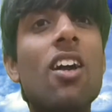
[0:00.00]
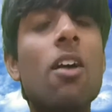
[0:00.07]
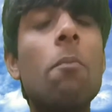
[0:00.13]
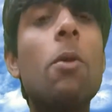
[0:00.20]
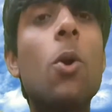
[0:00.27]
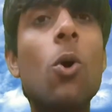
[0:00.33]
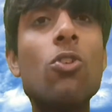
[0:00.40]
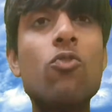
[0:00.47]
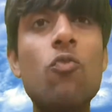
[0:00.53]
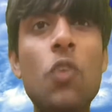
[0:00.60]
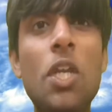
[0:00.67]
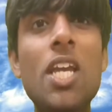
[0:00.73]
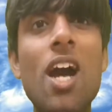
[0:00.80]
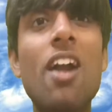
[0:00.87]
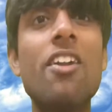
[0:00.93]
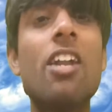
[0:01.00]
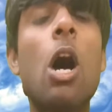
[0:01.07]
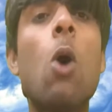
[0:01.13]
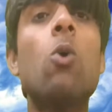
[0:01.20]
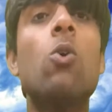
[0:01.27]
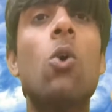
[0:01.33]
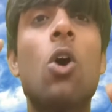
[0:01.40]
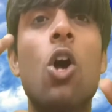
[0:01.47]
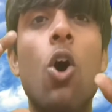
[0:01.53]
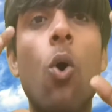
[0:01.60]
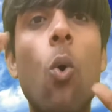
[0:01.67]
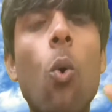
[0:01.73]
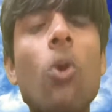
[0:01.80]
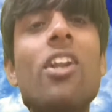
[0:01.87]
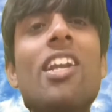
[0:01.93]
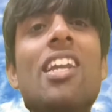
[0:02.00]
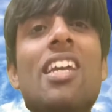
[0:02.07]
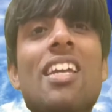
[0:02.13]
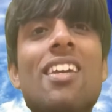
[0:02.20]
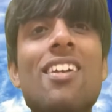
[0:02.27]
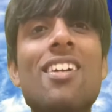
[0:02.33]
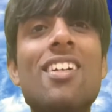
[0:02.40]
Because we are now only